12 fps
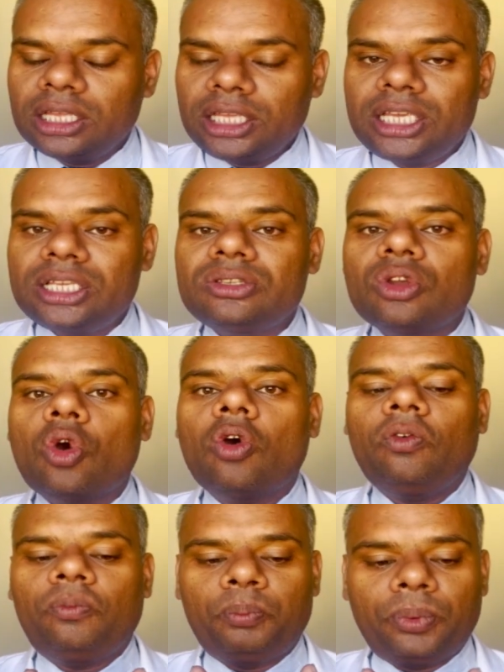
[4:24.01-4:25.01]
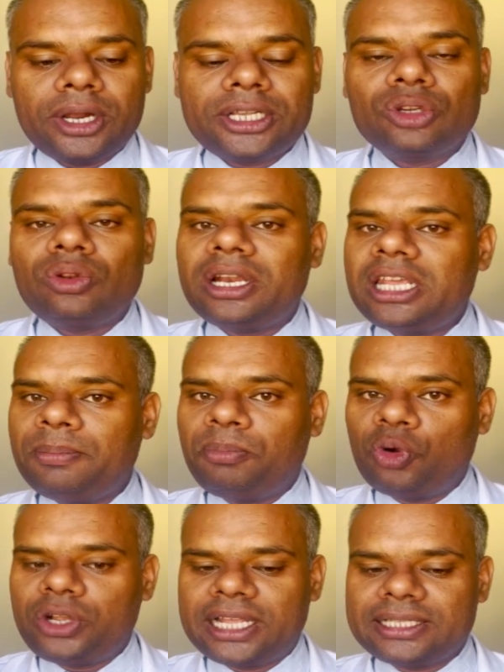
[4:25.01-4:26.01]
is of particular
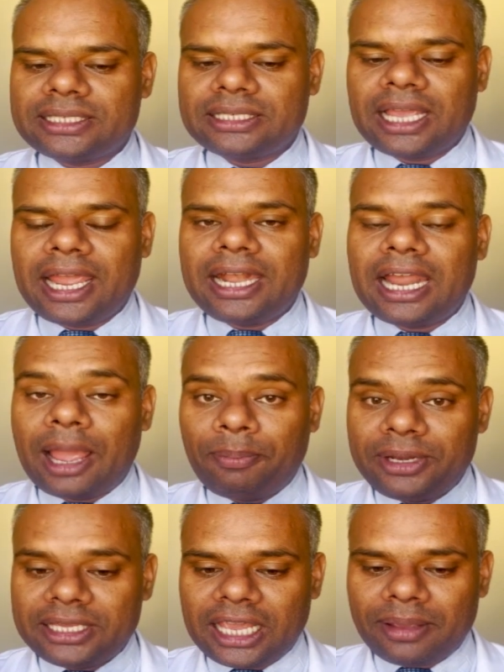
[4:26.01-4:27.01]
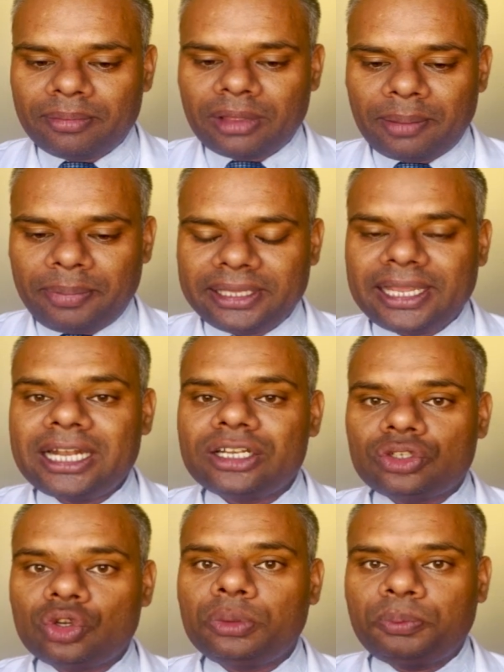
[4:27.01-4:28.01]
importance, and applicant
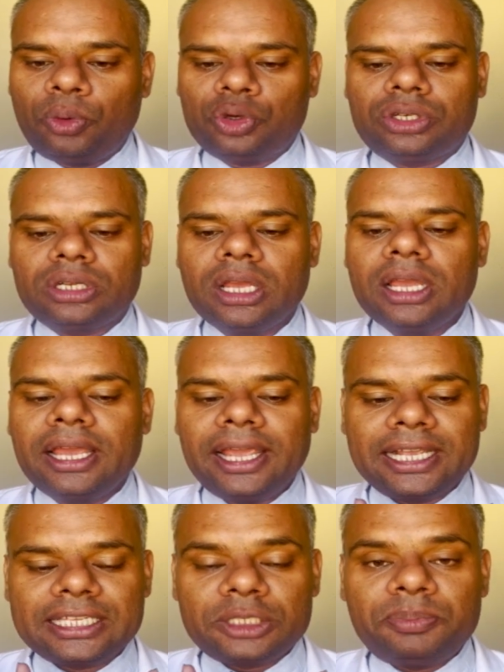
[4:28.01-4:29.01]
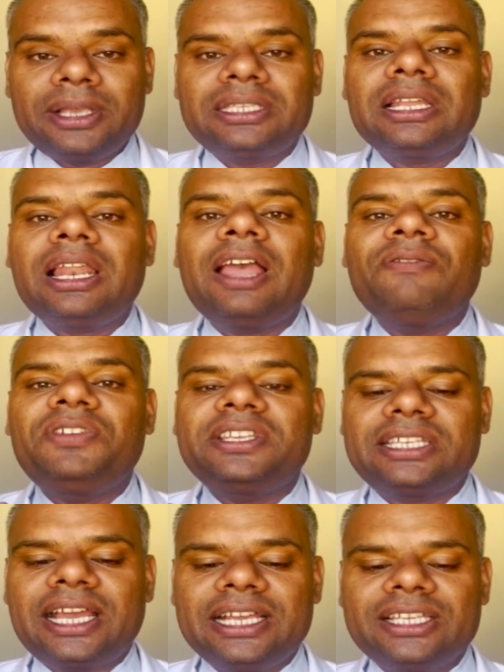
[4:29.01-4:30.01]
should put a special
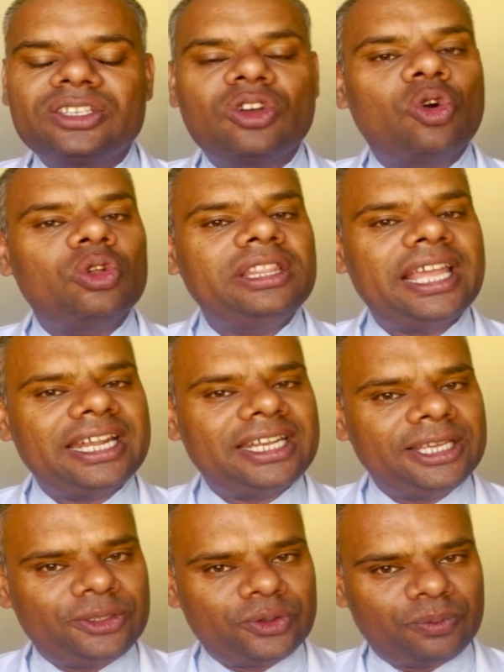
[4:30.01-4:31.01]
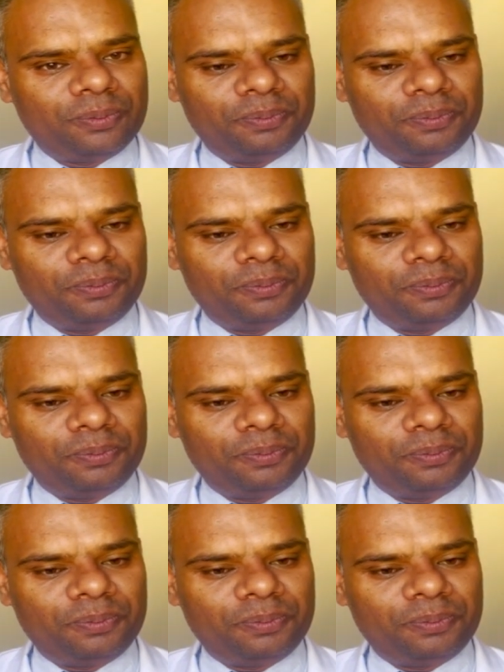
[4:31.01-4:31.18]
emphasis on that issue.